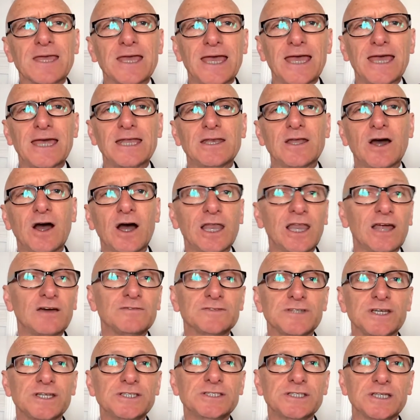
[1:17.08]
And I love
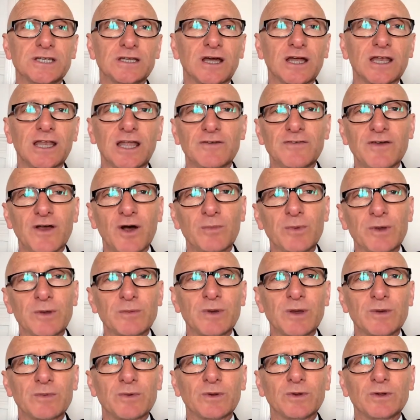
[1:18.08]
teaching it. I love helping
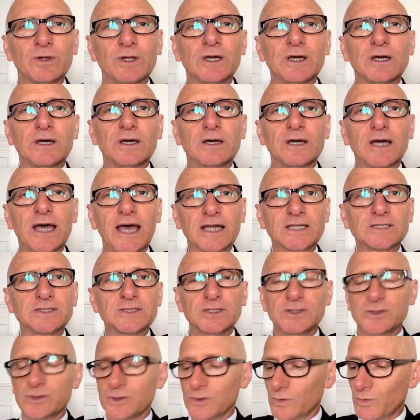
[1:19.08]
people
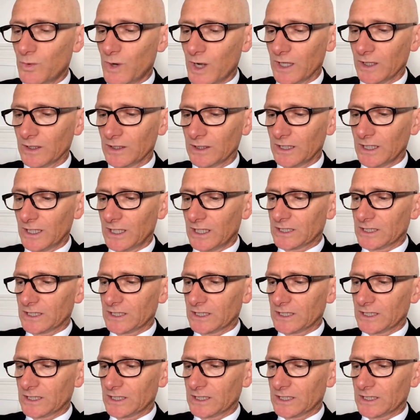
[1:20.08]
actually do well.